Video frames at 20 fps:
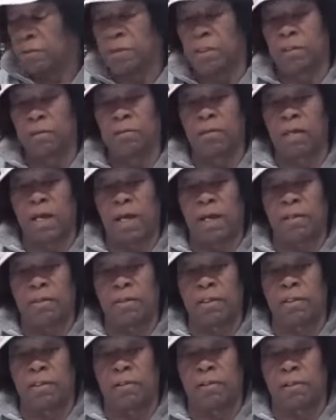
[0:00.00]
in
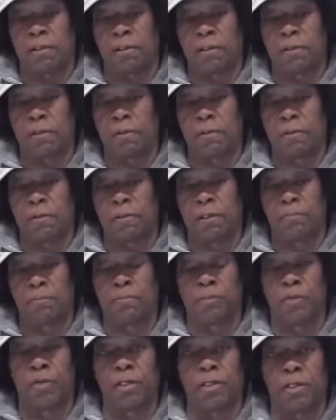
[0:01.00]
that it
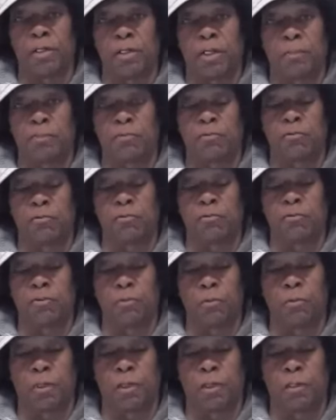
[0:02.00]
can bring up
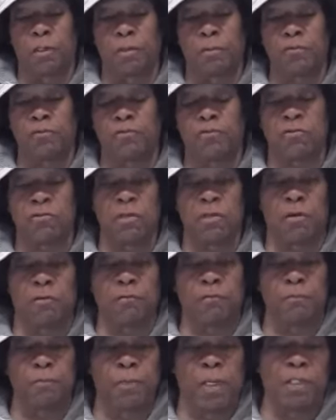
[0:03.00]
to
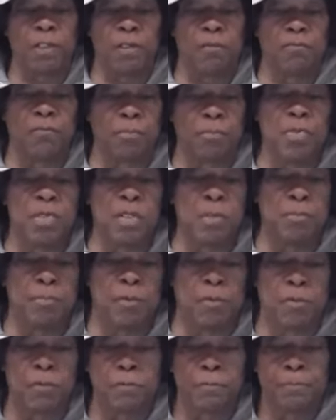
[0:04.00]
snuff many of the
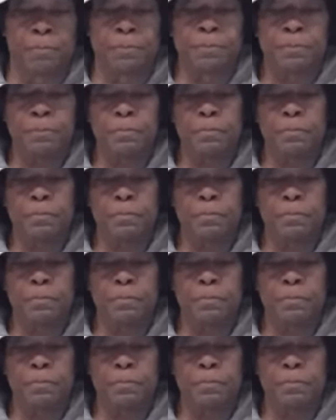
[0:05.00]
people